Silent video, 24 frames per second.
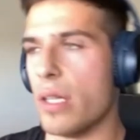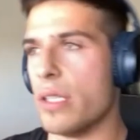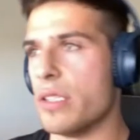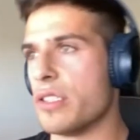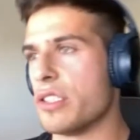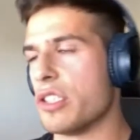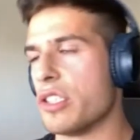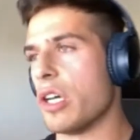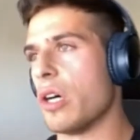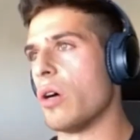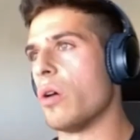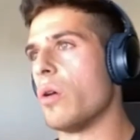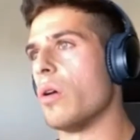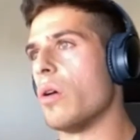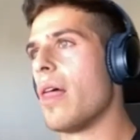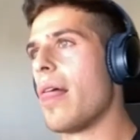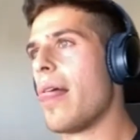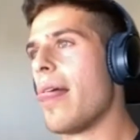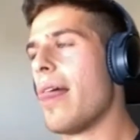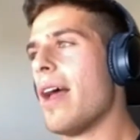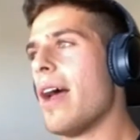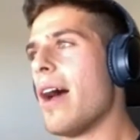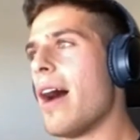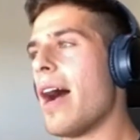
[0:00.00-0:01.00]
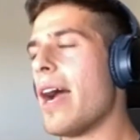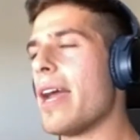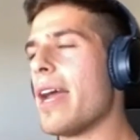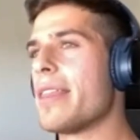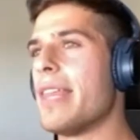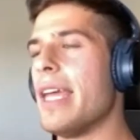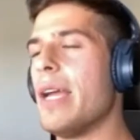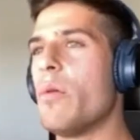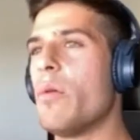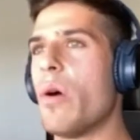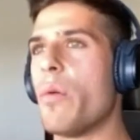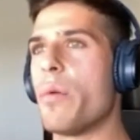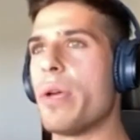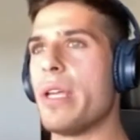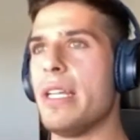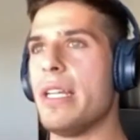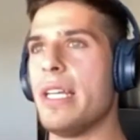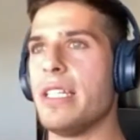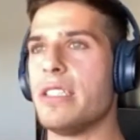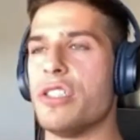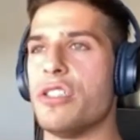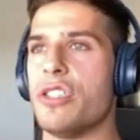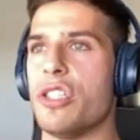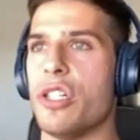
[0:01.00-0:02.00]
And so I think what we
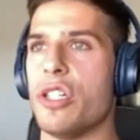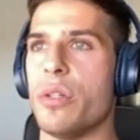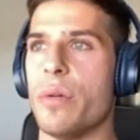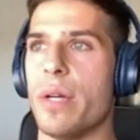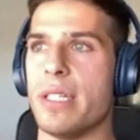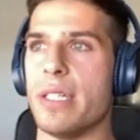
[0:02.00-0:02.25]
need to do,